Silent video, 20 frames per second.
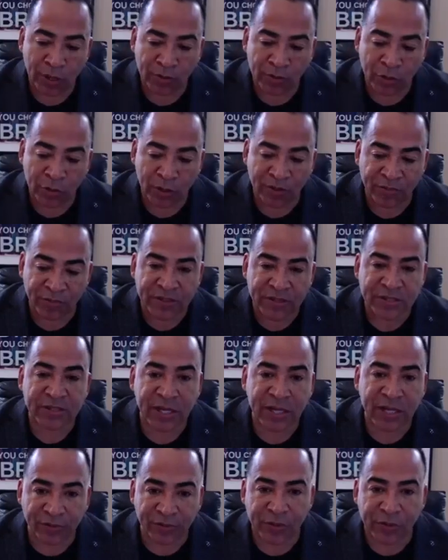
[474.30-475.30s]
have
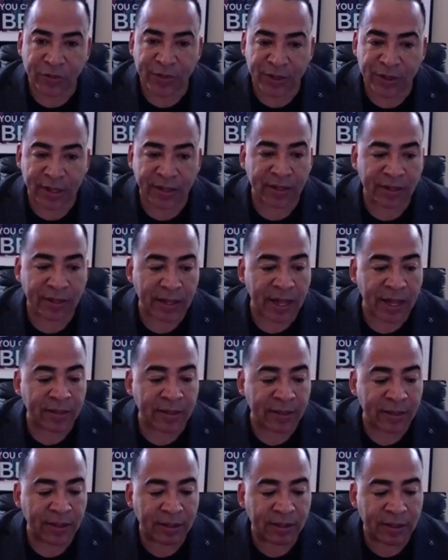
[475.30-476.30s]
discovered
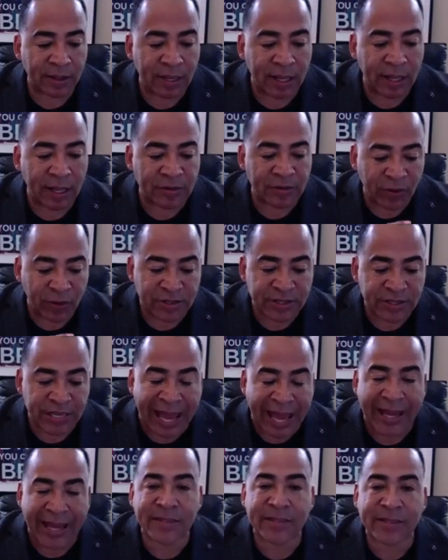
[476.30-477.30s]
that as far as
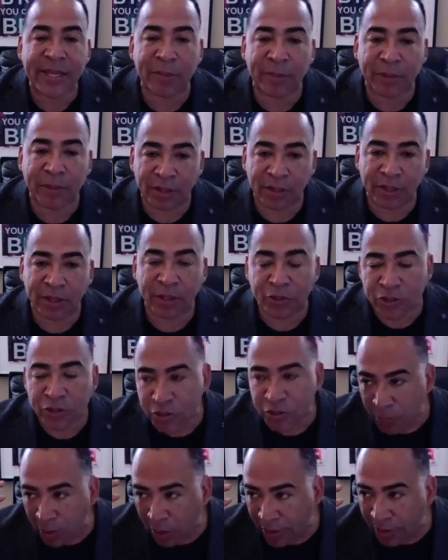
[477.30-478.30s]
academically, you're
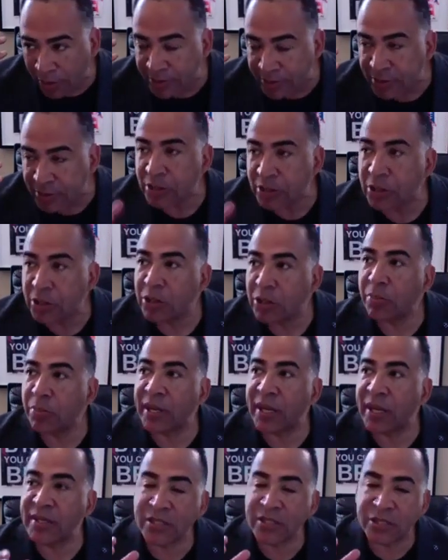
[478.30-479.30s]
smart, but
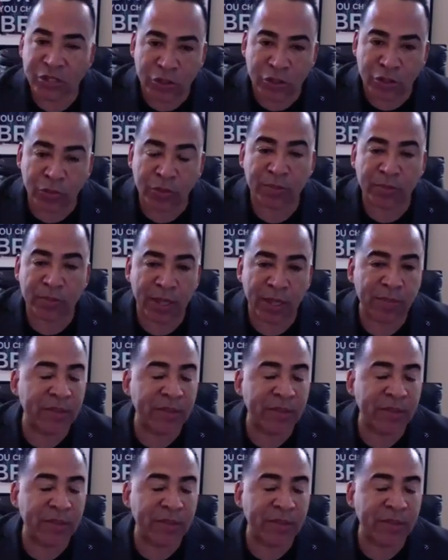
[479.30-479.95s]
as a student, maybe